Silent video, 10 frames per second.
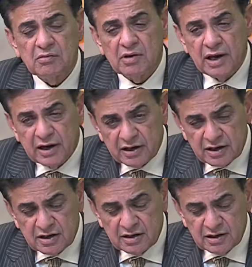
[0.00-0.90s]

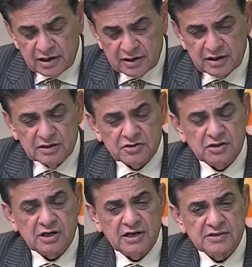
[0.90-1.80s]
agriculture
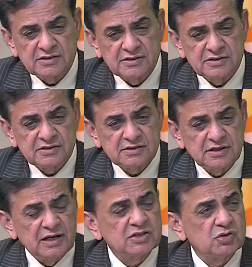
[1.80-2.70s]
crisis,
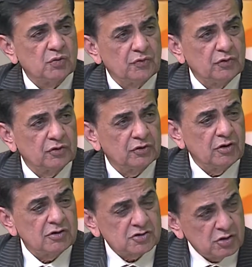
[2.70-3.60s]
and so forth,
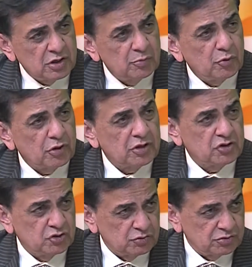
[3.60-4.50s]
also important
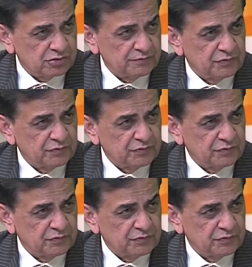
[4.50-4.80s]
issues.